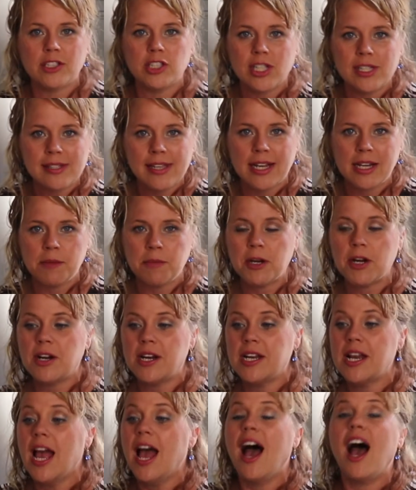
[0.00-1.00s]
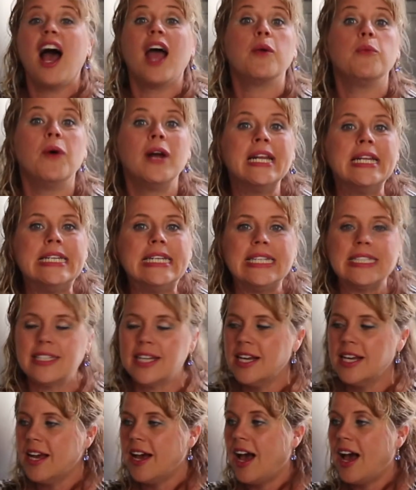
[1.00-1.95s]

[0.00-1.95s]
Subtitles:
just getting married. I wanted it.